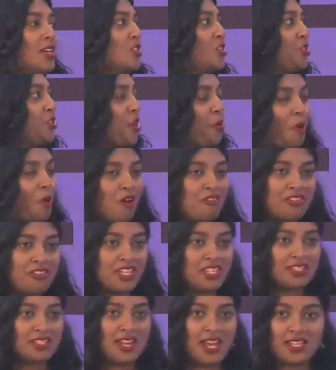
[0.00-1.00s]
to show off
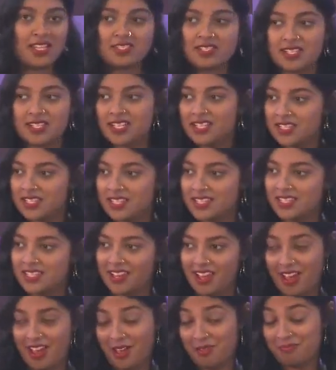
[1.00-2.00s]
these nice seats
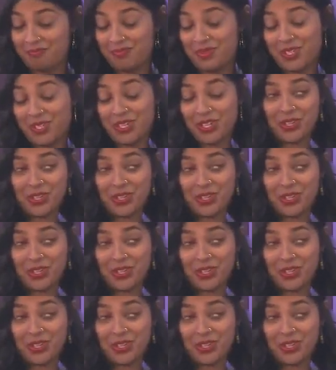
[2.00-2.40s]
to the